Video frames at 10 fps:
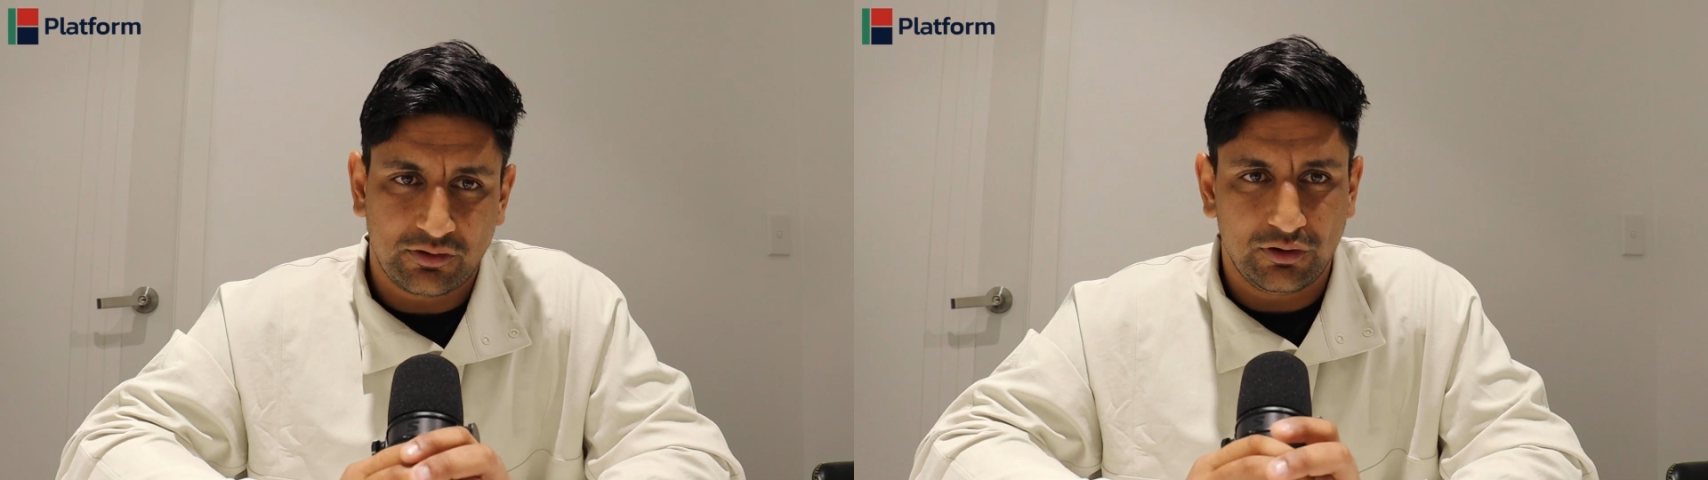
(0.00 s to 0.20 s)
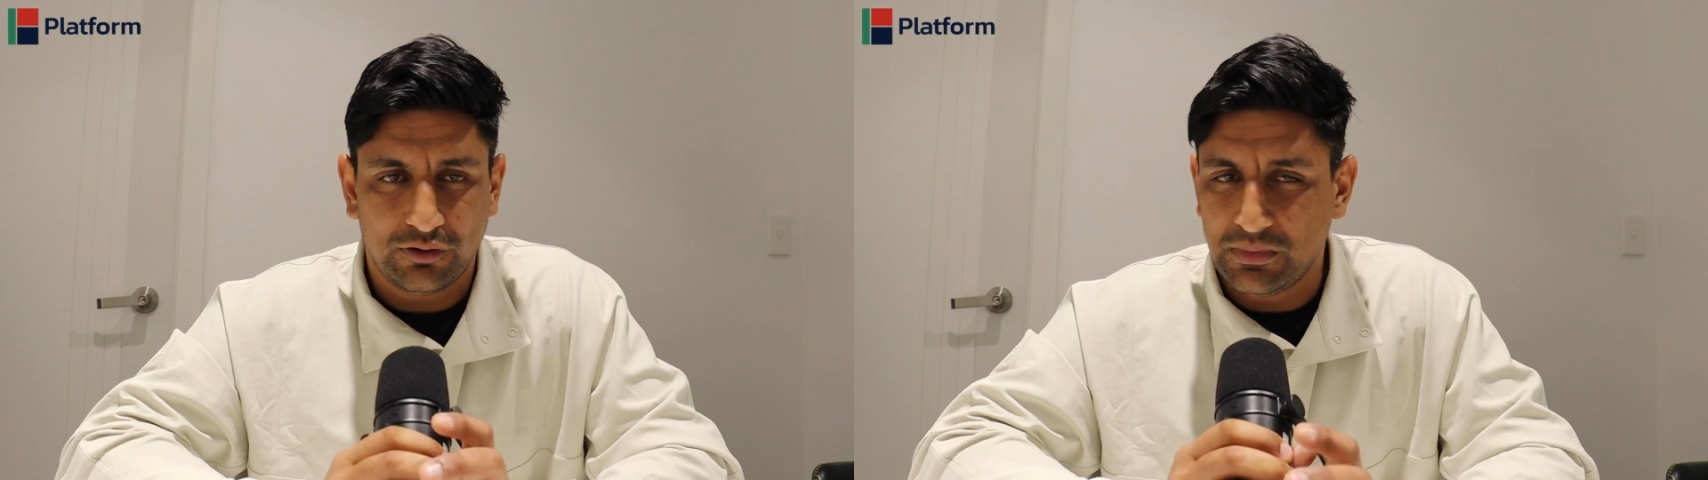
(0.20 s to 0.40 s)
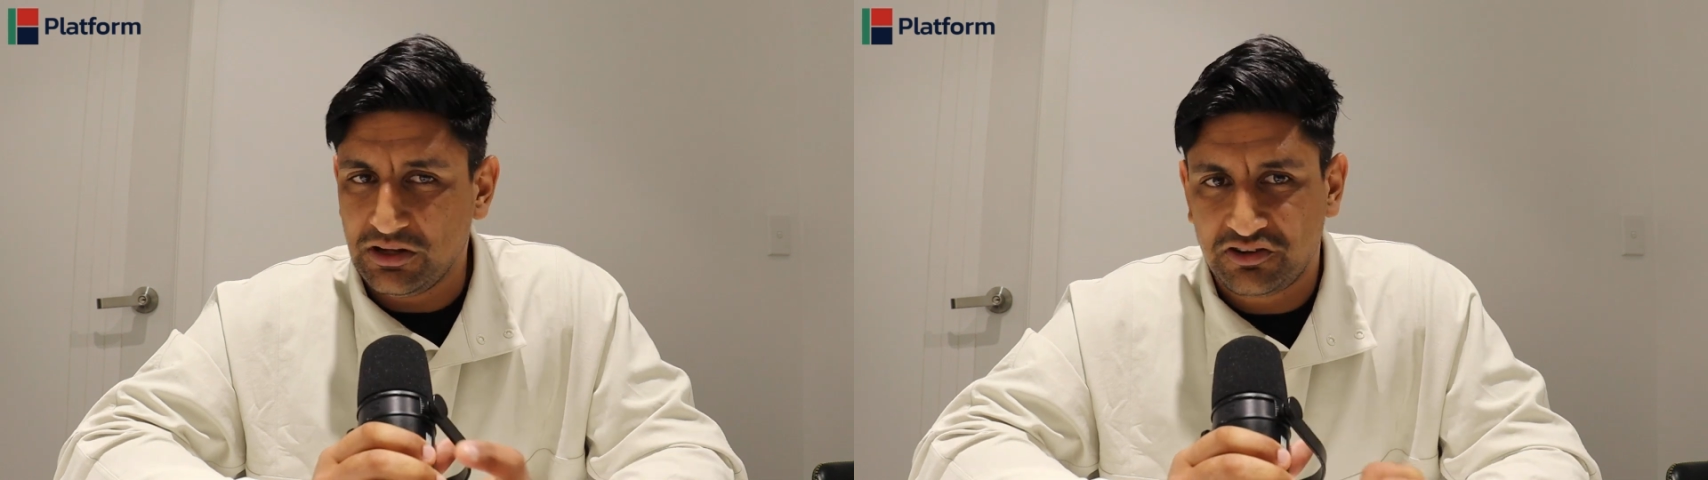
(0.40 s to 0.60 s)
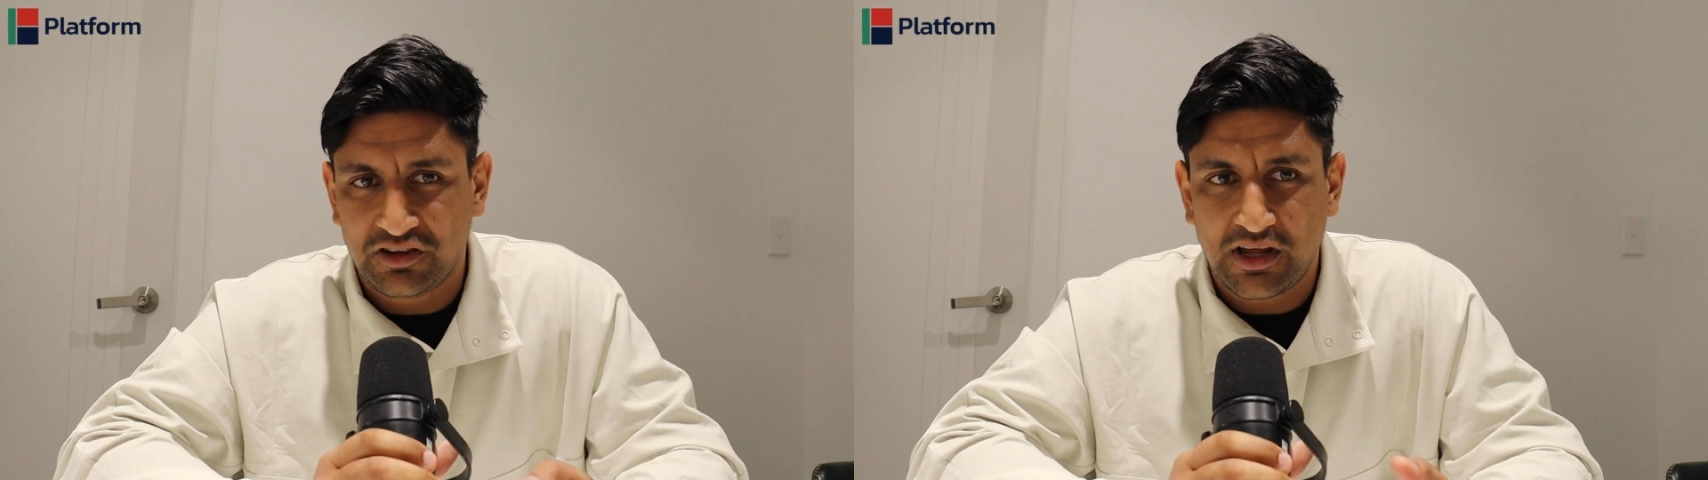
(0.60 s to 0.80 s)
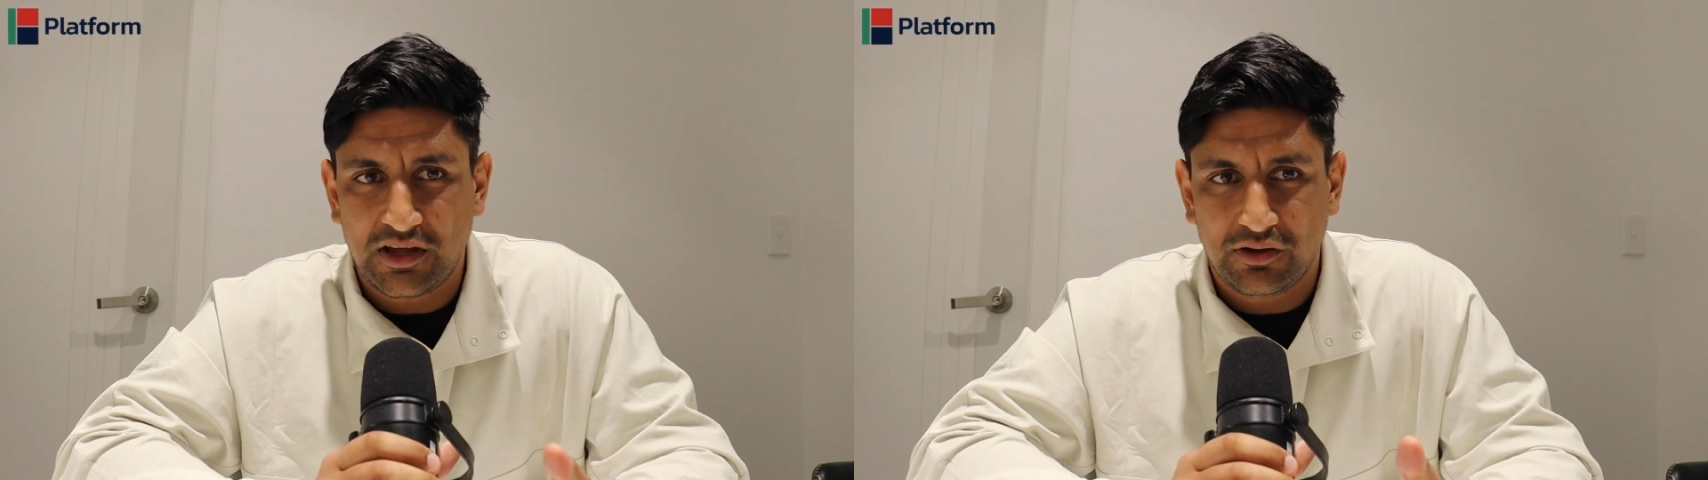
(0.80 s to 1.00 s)
So you
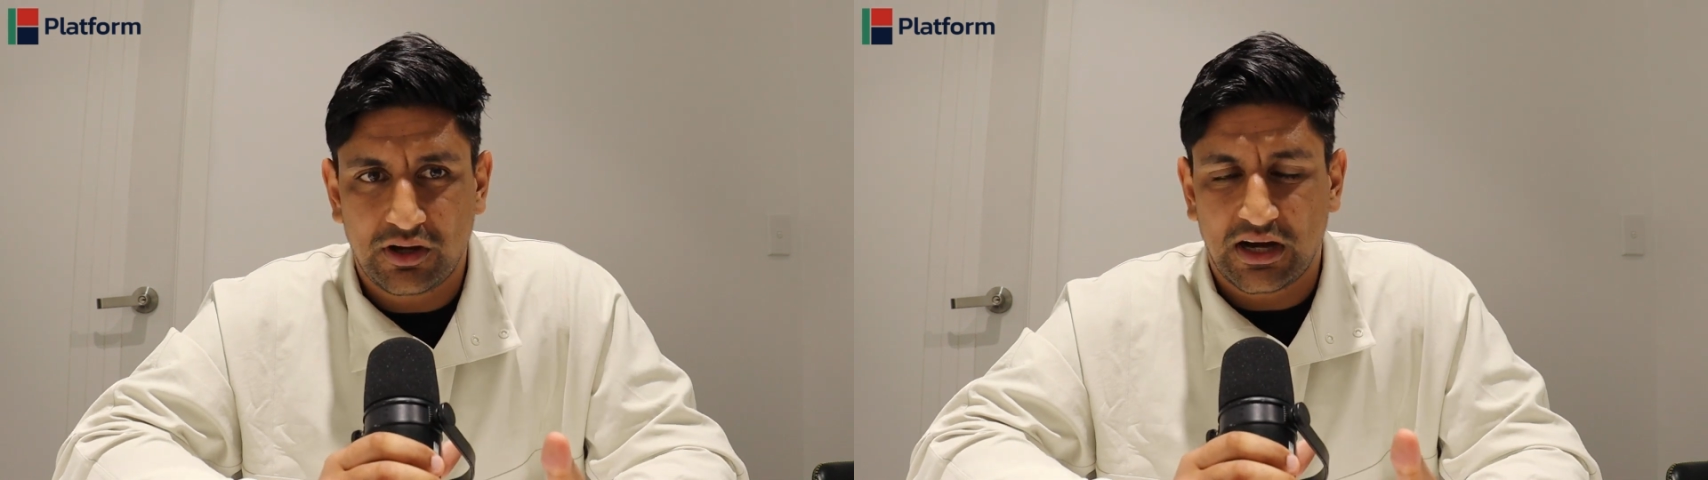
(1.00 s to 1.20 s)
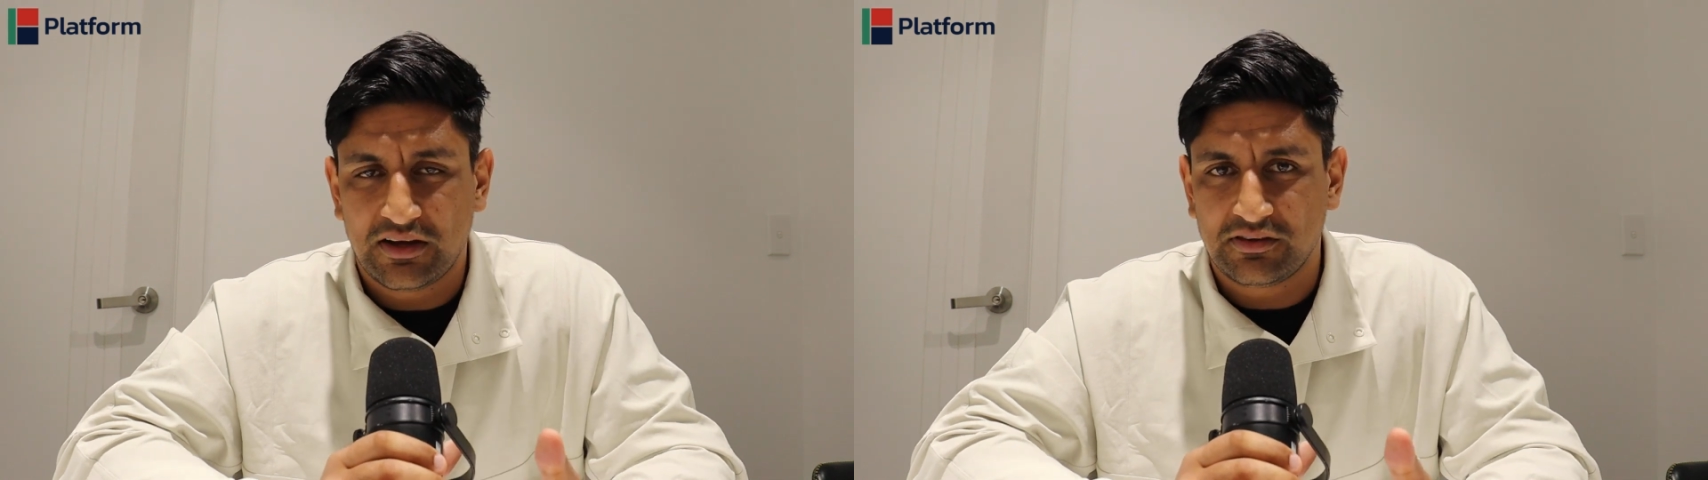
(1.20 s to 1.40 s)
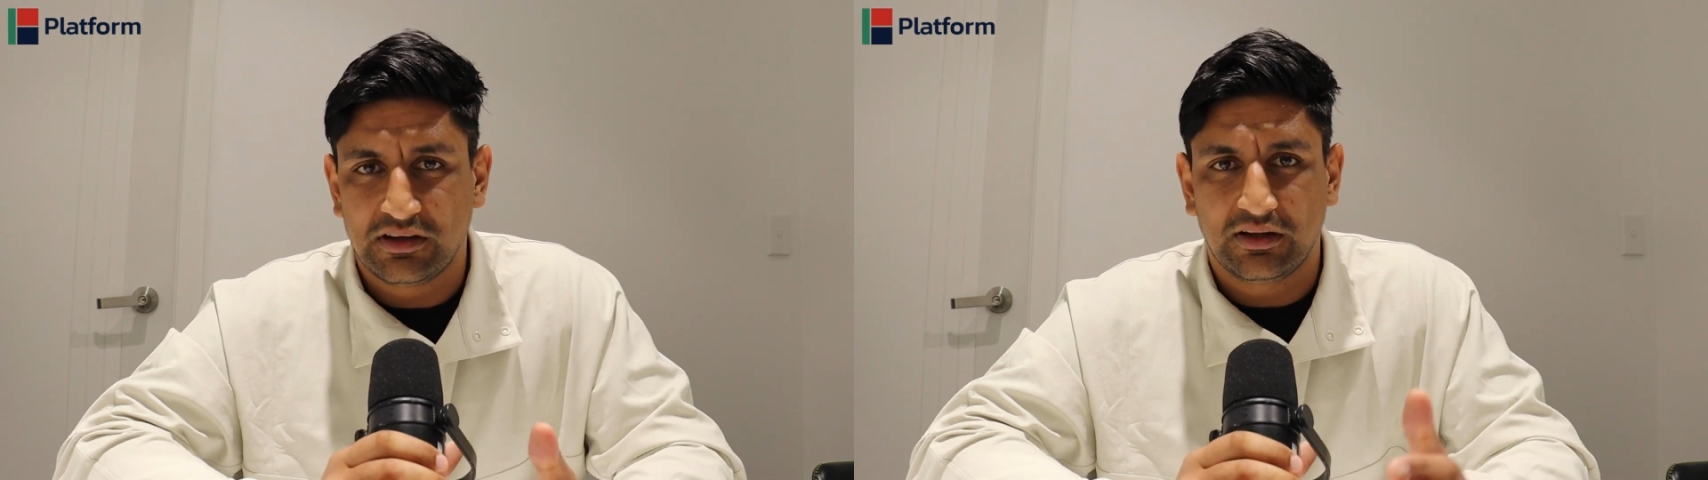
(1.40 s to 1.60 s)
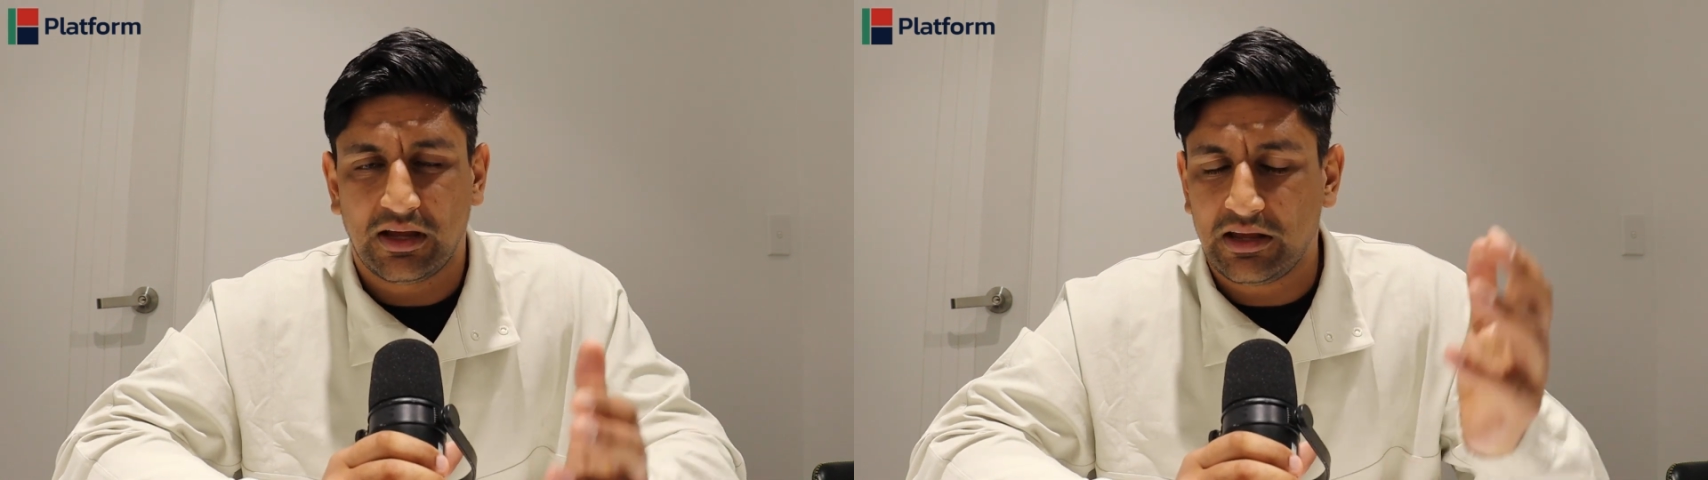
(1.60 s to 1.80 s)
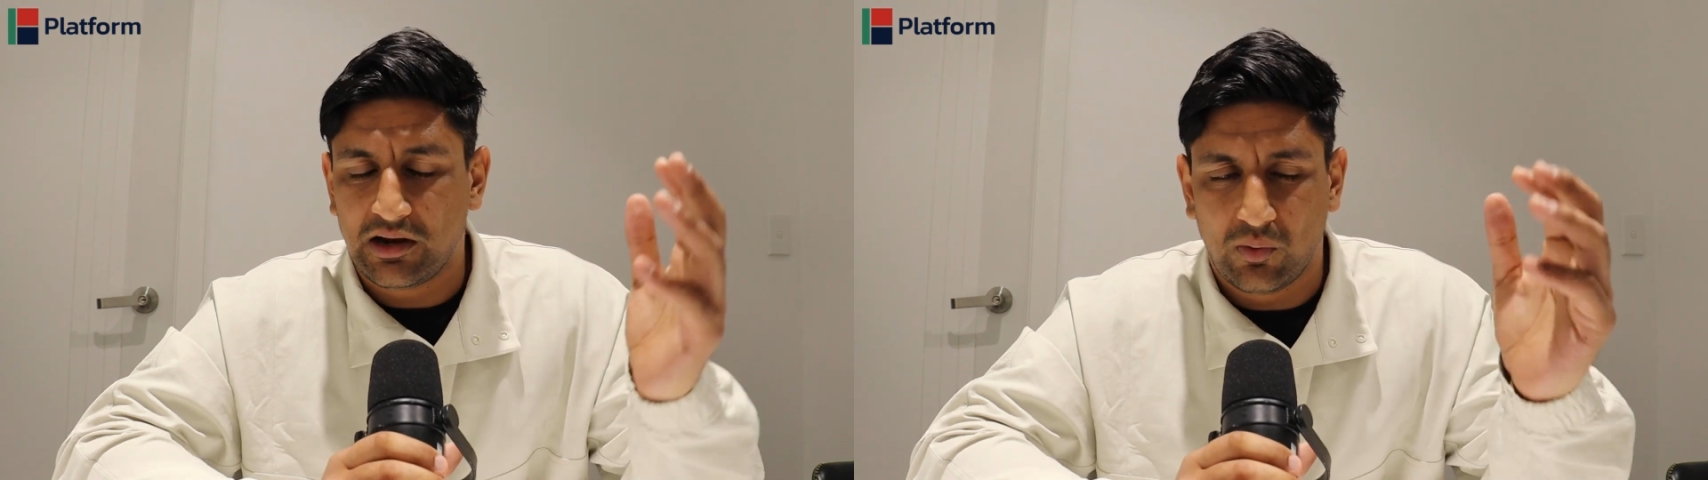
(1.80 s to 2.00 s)
mentioned that you guys are in,
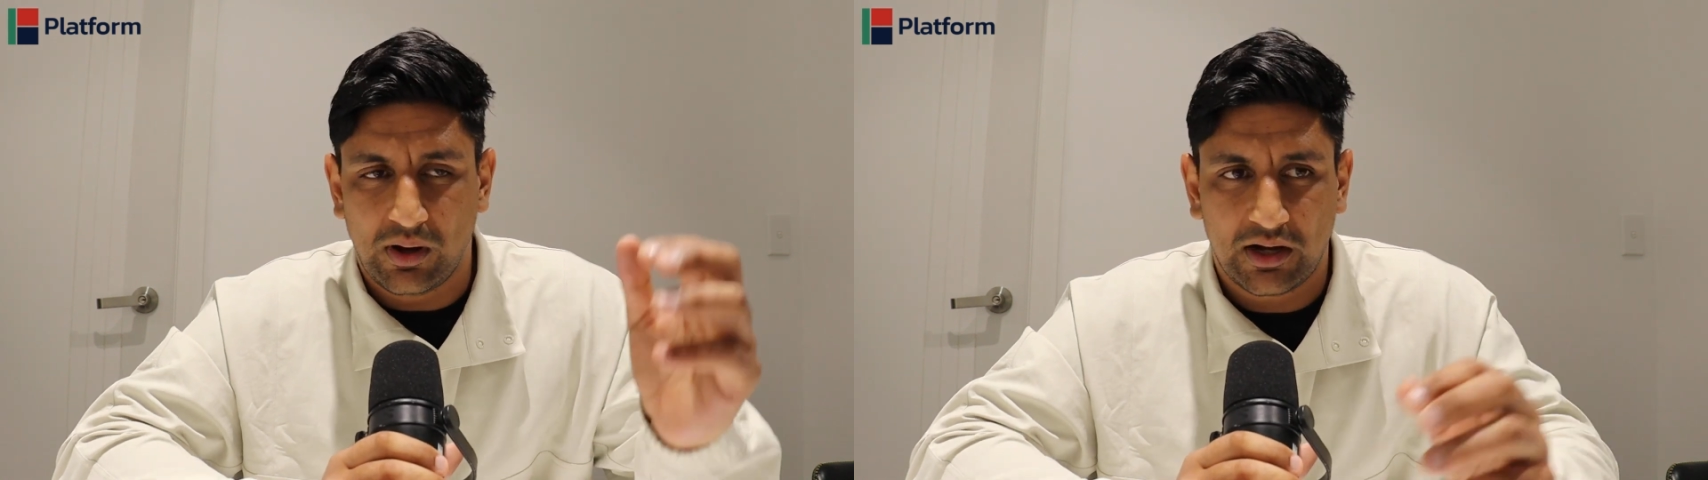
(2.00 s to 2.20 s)
like, you know,